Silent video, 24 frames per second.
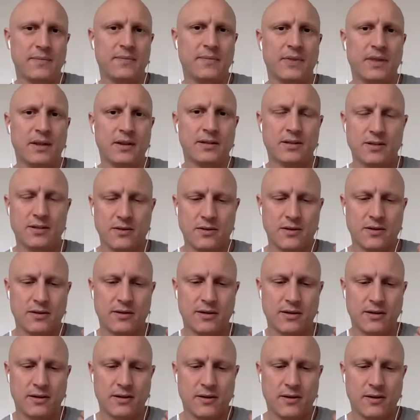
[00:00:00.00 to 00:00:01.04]
And so
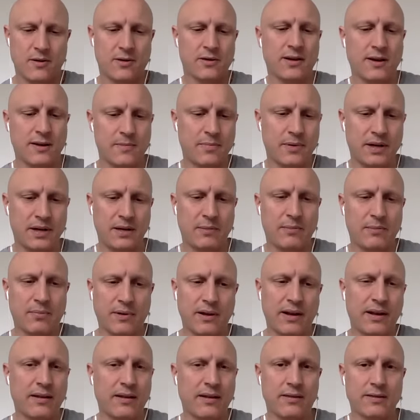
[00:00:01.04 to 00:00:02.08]
the whole company
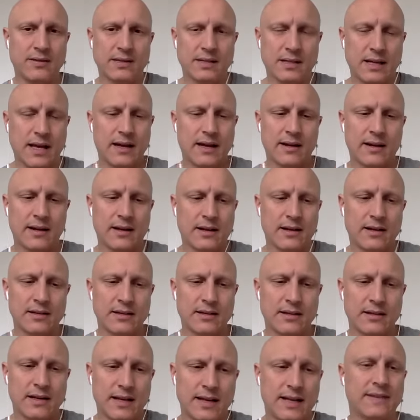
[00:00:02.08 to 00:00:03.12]
breathes that and
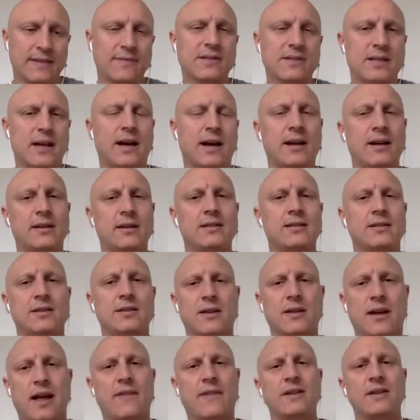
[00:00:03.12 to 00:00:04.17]
lives that. And so
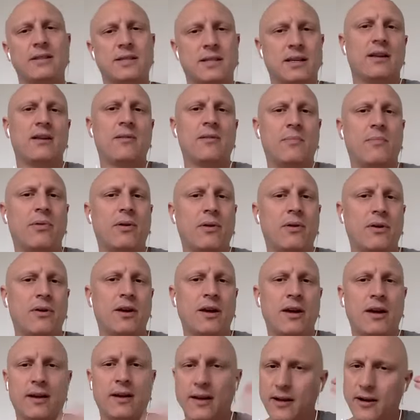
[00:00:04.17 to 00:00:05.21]
every single
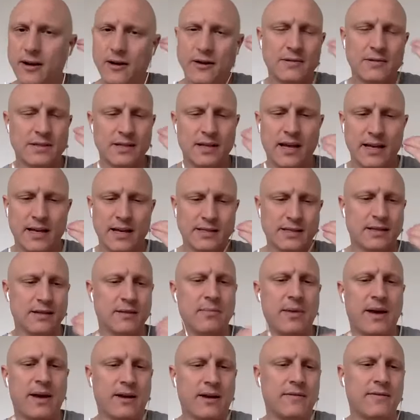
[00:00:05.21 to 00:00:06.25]
employee always has in the
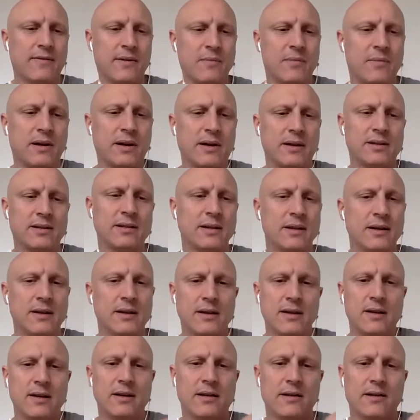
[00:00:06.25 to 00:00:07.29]
back of their mind,
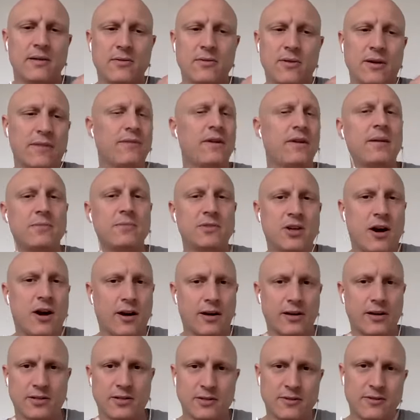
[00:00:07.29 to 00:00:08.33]
whoever I'm
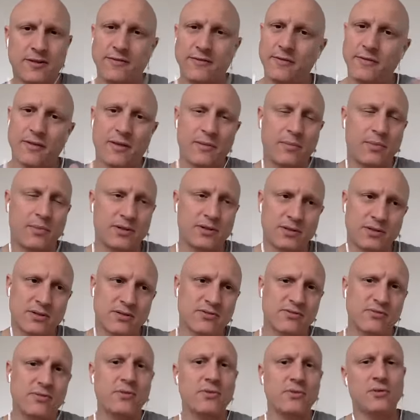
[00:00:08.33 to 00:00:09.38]
talking to, even if the person is
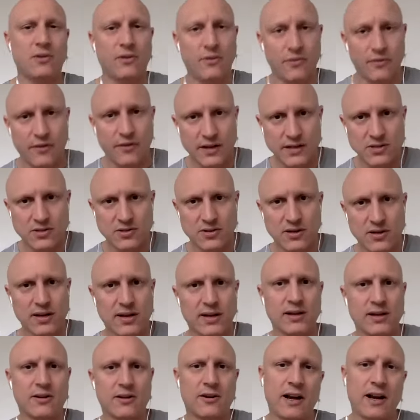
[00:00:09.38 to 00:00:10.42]
rude or
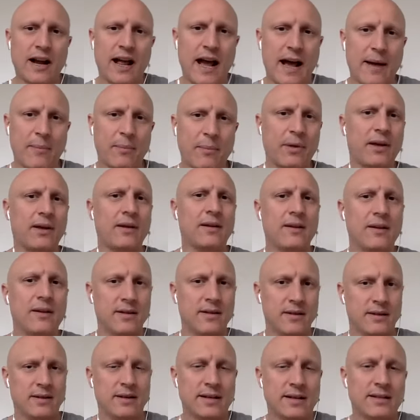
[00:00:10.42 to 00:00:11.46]
frustrated or unhappy,
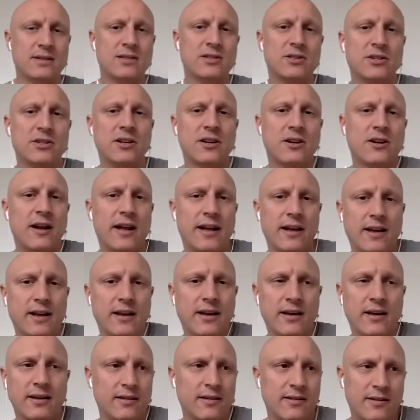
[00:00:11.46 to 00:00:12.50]
let's treat her like
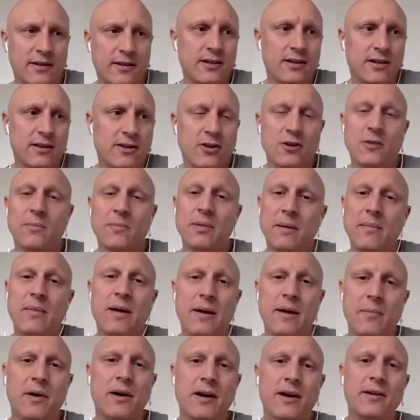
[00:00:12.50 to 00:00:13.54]
he could be my
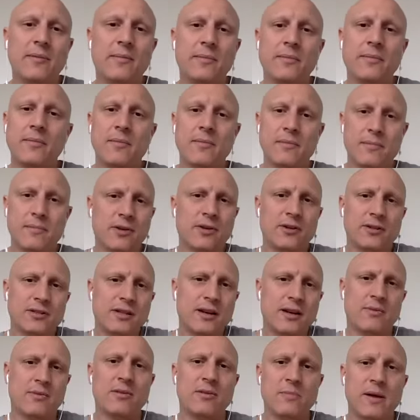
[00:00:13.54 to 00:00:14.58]
mom, because I
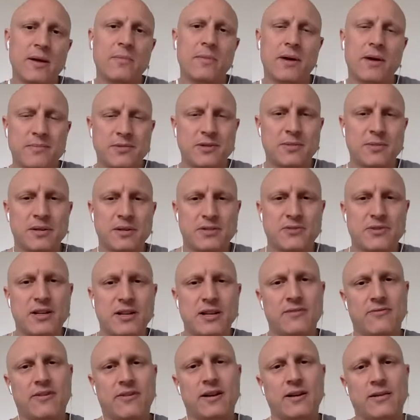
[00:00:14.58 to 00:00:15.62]
want my mom to be
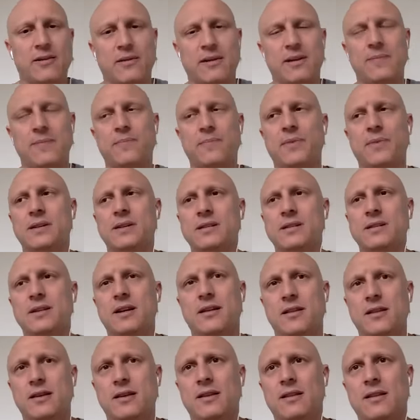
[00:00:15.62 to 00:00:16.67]
treated really well. And so I
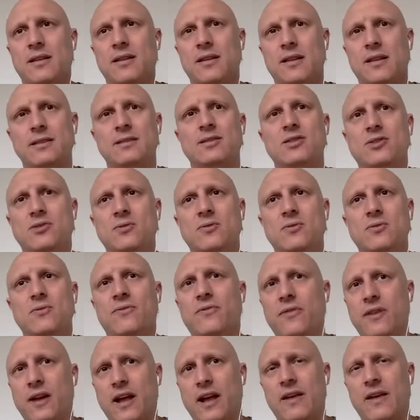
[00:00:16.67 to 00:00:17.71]
think that's true
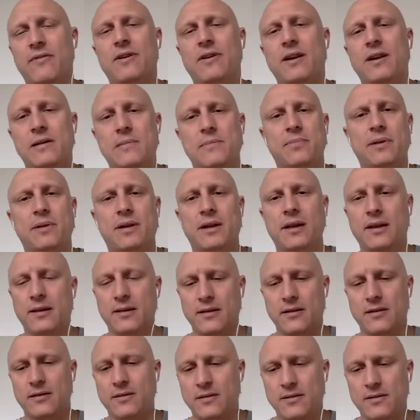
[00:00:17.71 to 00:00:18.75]
for every
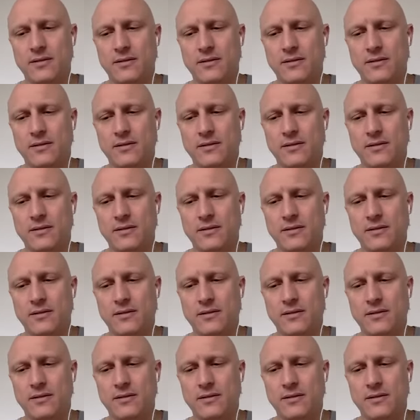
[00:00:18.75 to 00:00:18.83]
company.